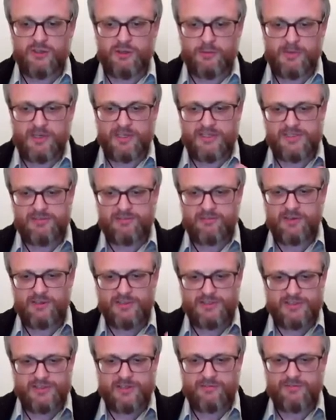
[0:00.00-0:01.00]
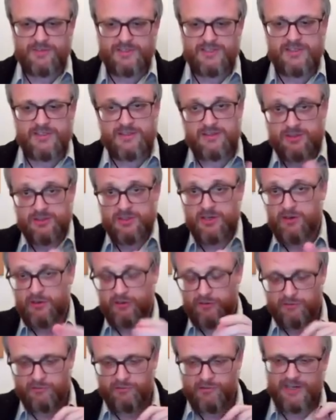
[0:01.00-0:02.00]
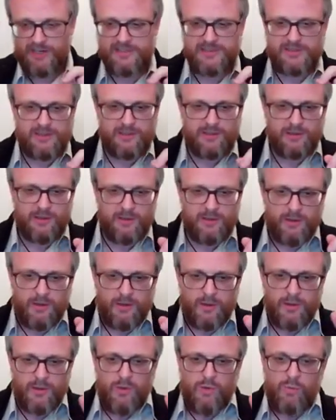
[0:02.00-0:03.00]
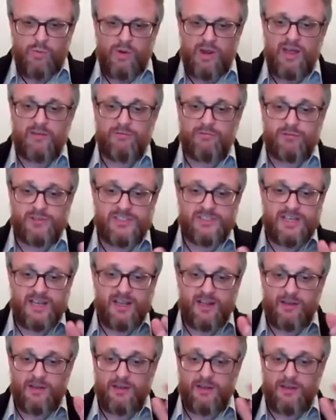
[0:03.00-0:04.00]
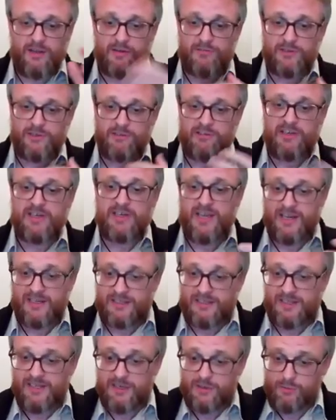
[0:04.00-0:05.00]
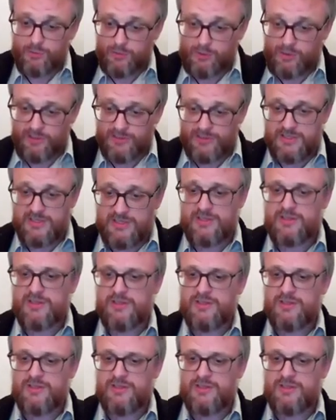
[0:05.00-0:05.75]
cumulative cost surface, showing on the right, where every cell of the grid had an equal cost.